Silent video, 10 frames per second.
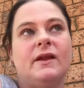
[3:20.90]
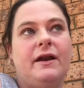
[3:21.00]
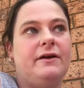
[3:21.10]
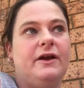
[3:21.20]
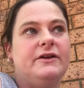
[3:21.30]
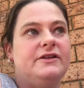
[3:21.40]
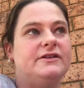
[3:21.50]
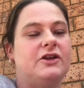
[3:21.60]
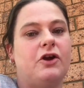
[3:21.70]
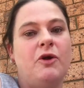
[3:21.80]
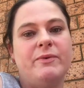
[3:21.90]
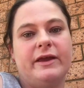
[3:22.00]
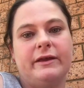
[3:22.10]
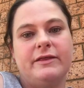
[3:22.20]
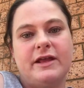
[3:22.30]

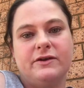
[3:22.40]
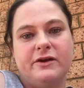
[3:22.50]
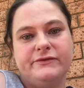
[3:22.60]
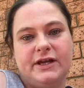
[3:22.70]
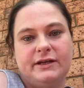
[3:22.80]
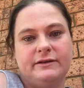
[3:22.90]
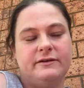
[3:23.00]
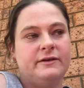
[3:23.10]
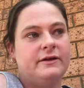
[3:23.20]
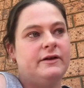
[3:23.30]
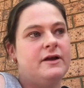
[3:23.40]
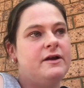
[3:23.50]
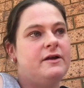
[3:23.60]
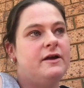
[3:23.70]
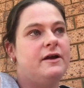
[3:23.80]
coping thing that I've done
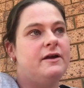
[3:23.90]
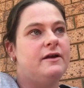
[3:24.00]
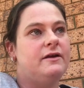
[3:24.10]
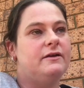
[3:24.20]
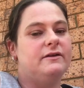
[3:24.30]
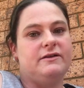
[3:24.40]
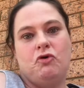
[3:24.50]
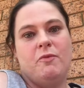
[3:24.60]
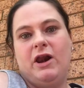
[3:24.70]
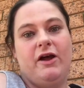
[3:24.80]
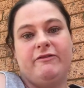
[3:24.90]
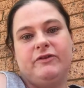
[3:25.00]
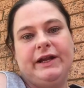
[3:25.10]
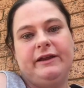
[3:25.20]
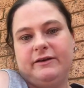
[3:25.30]
all my
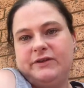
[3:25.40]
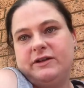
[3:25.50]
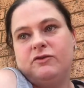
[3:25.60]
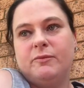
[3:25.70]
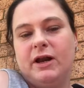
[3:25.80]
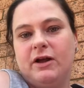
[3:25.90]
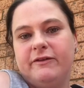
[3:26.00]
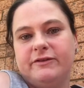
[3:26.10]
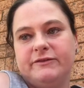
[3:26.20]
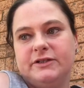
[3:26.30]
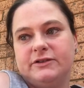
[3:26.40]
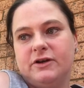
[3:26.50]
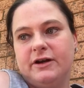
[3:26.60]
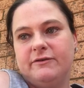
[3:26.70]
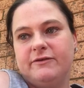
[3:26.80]
life, really. I've done it all my life. I just
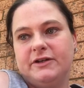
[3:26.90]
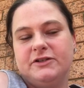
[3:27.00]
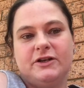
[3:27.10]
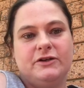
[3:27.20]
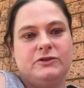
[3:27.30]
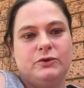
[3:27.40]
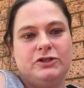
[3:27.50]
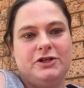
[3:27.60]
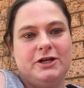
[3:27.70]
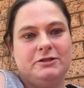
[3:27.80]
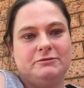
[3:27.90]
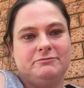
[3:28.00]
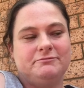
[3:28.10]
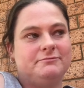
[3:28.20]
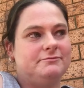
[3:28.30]
go into a shell
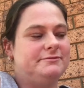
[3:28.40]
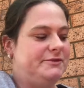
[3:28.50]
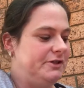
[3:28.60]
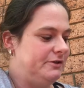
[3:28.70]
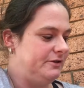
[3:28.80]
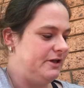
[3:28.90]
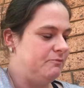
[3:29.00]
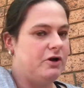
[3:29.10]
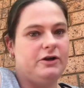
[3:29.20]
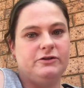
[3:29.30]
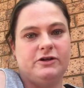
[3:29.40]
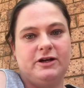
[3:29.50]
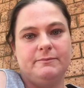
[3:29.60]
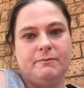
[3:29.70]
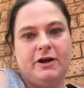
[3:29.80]
and, you know, need my own
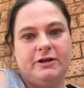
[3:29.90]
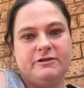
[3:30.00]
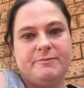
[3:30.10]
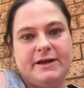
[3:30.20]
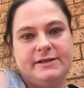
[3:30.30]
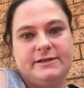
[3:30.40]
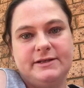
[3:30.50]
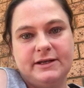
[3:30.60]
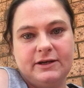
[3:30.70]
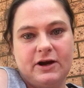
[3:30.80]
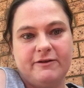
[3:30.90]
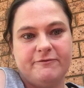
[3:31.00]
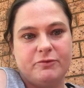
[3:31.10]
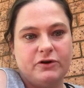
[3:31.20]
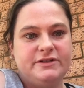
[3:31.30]
time, my own space to kind
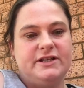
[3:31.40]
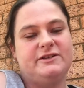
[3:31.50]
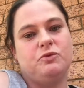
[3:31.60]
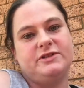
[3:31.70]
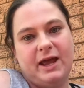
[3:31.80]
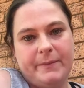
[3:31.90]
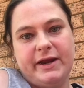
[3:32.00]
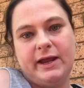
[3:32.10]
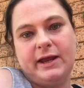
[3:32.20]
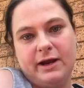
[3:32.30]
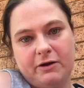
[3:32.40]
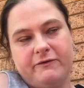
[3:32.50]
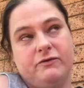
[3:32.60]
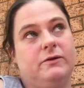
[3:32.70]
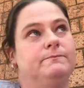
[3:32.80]
of process what's happening and get
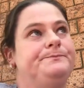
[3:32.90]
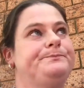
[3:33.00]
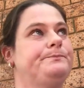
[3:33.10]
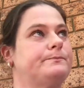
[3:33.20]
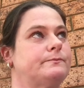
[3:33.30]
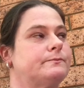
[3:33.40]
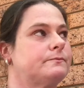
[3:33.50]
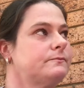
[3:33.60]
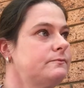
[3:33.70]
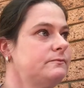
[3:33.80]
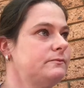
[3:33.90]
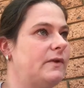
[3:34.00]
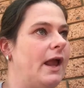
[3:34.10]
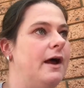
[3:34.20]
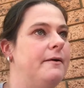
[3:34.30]
over it.
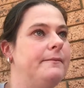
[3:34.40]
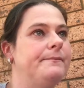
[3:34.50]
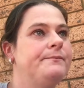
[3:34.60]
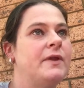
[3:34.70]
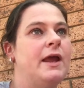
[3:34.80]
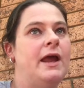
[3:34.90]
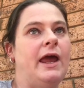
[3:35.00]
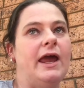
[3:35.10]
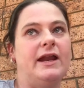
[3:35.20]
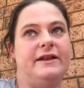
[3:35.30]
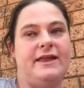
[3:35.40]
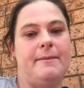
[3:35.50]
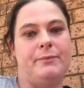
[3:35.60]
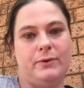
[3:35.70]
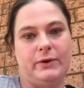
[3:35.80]
And at
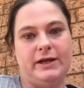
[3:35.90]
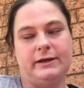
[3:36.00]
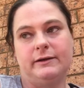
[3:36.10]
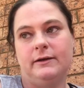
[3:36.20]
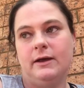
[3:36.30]
that point,